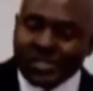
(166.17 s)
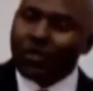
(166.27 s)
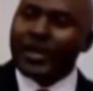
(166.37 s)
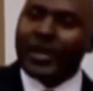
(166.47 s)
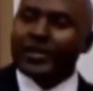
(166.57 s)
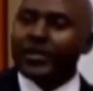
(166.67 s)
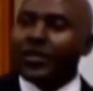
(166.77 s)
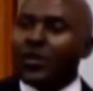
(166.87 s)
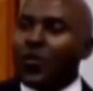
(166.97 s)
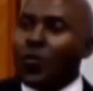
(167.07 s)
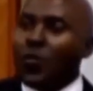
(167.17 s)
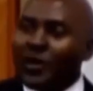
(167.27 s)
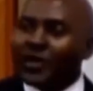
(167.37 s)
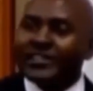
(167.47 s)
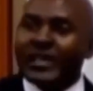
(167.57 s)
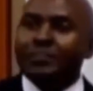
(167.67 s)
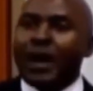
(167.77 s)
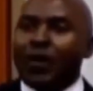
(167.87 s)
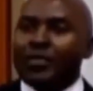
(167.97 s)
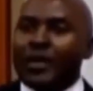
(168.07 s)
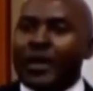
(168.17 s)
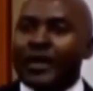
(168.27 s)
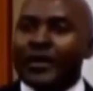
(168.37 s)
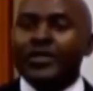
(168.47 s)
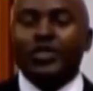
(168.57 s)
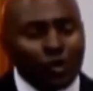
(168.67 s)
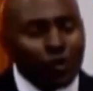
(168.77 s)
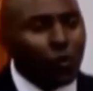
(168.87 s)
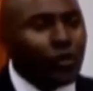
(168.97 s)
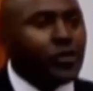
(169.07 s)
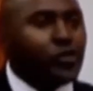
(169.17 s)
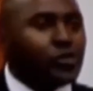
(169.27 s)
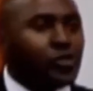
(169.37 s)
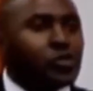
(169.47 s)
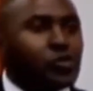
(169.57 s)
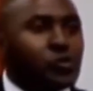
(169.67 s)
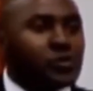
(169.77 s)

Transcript: so that we can step out there, not only use those